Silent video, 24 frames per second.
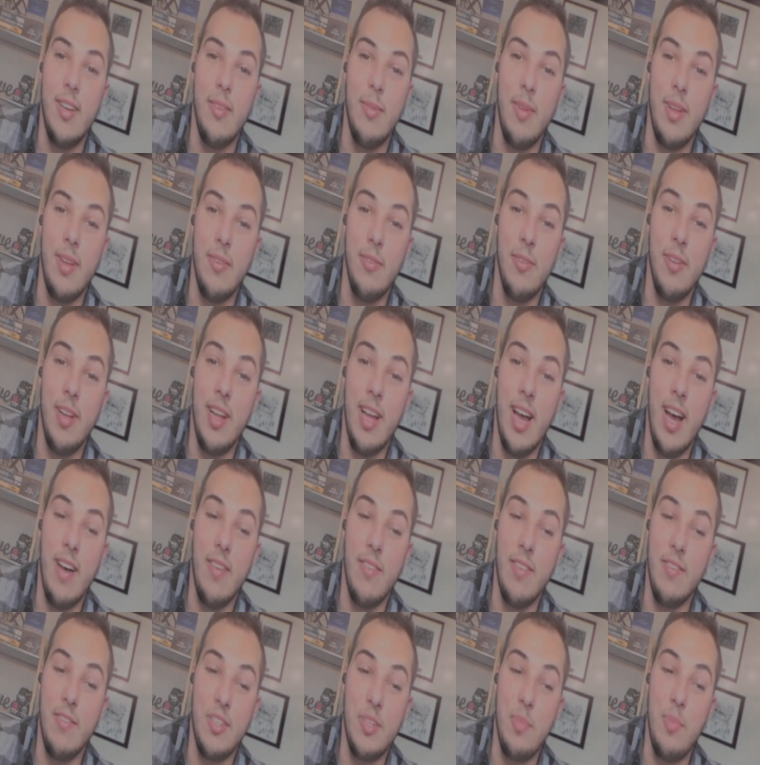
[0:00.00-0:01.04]
We really
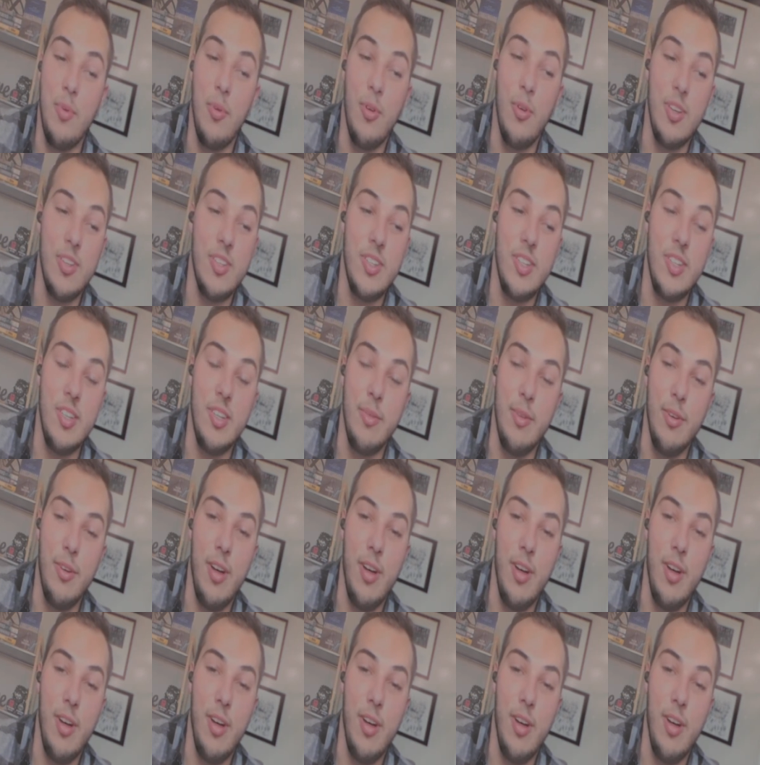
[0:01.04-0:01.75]
have, even sports too,